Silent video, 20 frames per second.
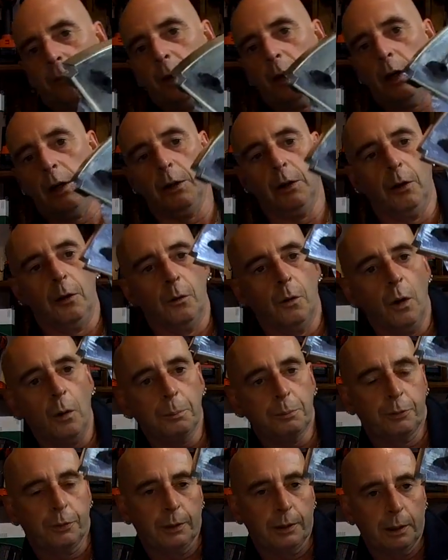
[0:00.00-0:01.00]
got a lot of
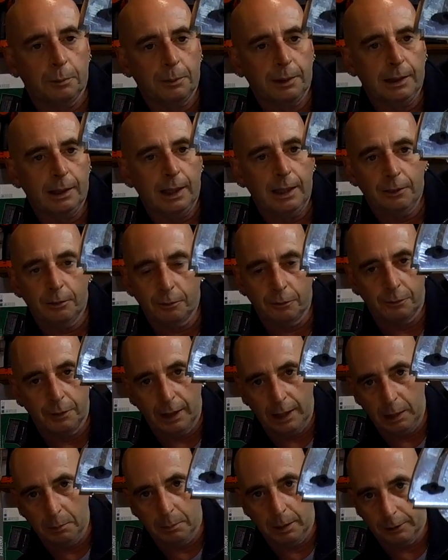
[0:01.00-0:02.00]
option, I mean that isn't
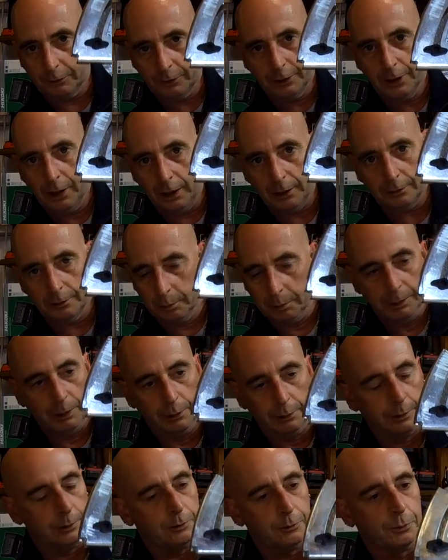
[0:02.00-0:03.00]
very much cut, to be
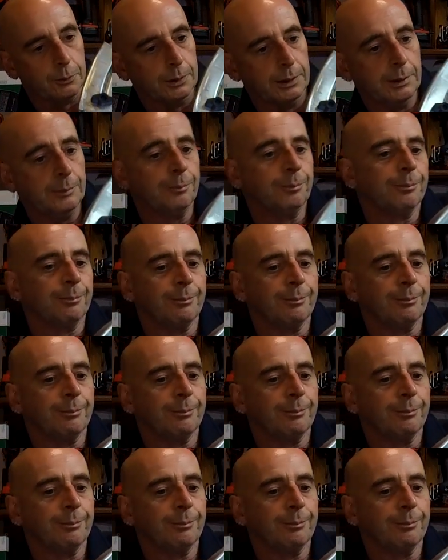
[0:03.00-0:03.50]
honest with you.